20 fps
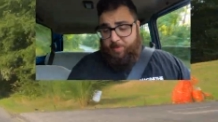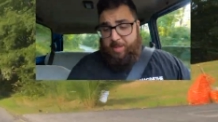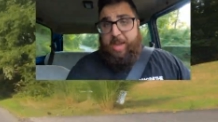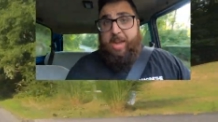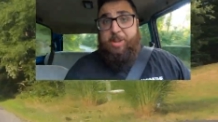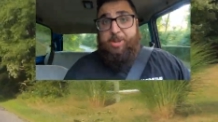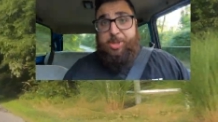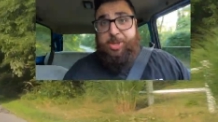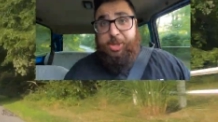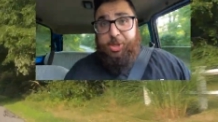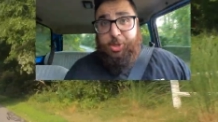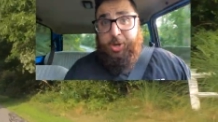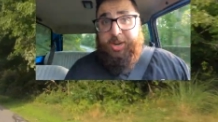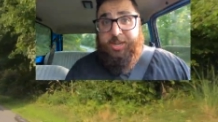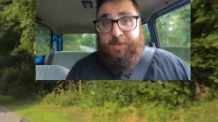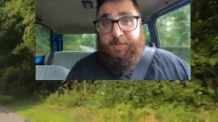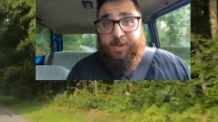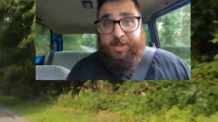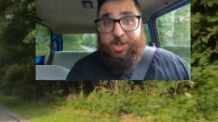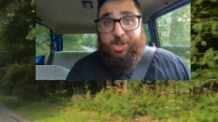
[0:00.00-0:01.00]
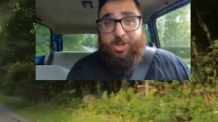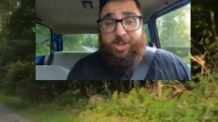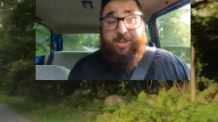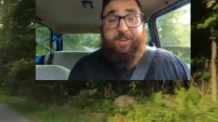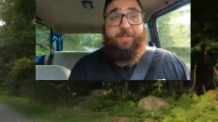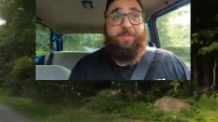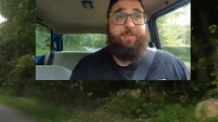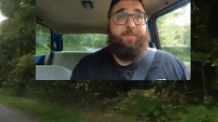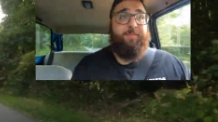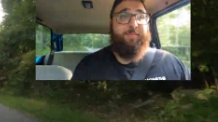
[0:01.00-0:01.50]
How's the
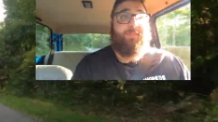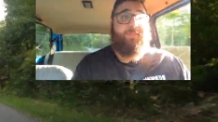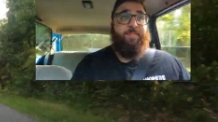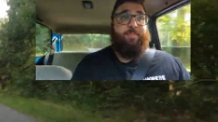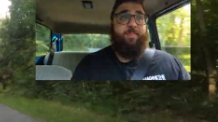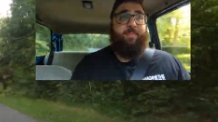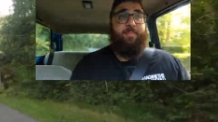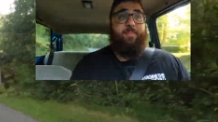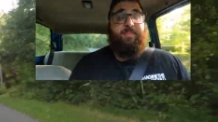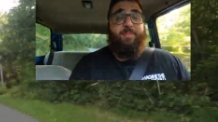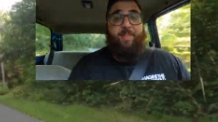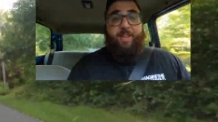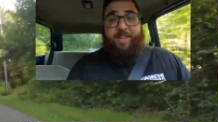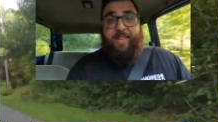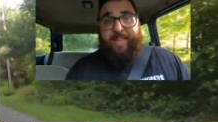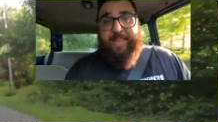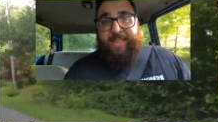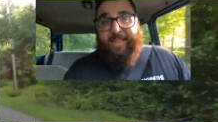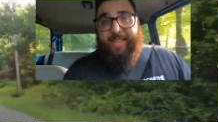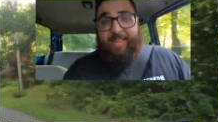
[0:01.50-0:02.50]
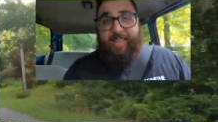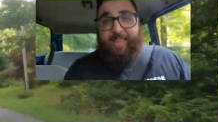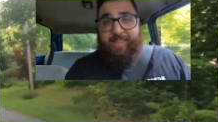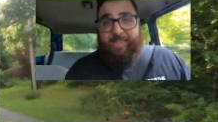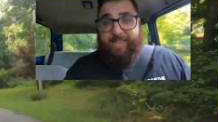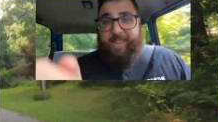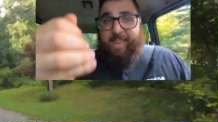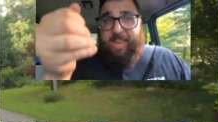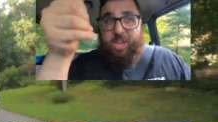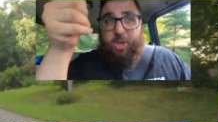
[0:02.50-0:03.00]
transmission?
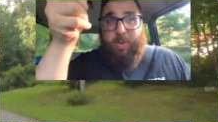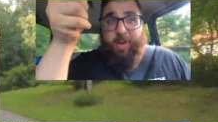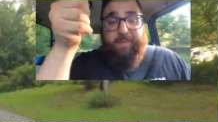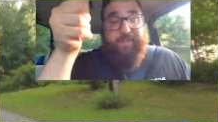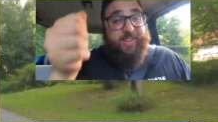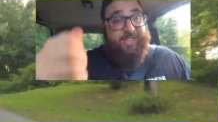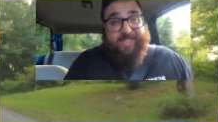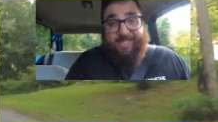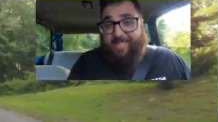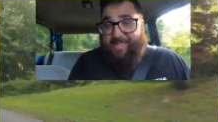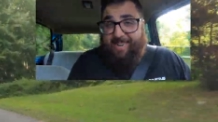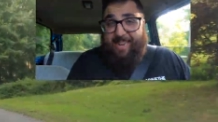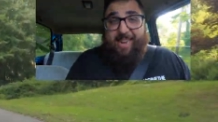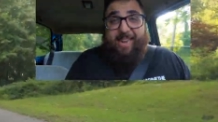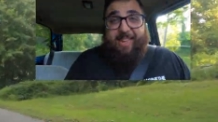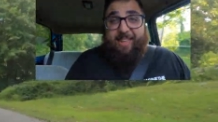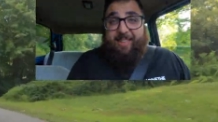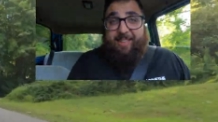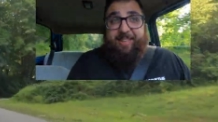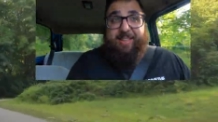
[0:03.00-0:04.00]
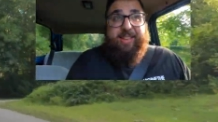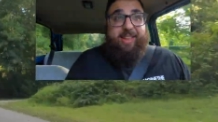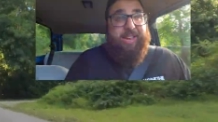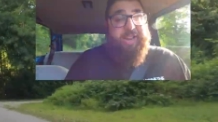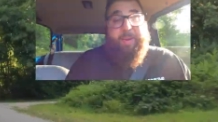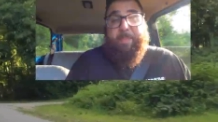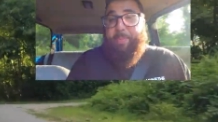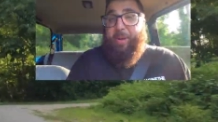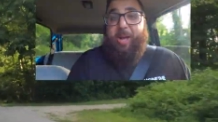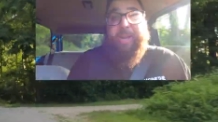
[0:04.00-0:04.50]
It's like you have a stick
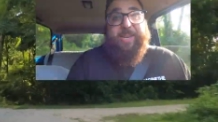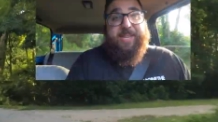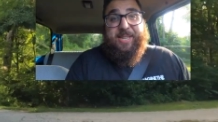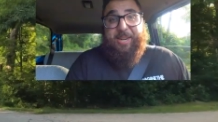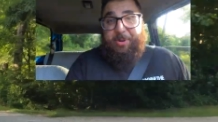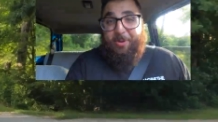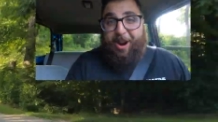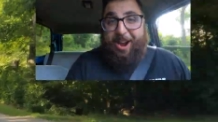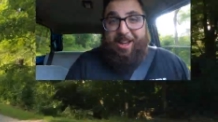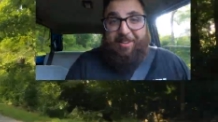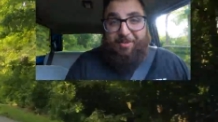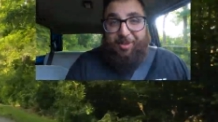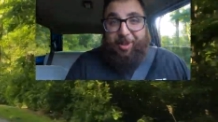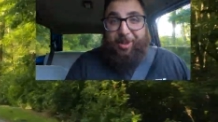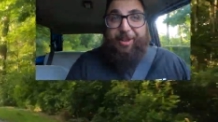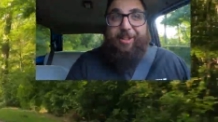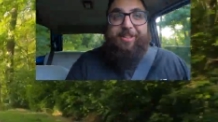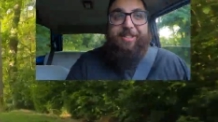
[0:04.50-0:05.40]
in a box of gravel.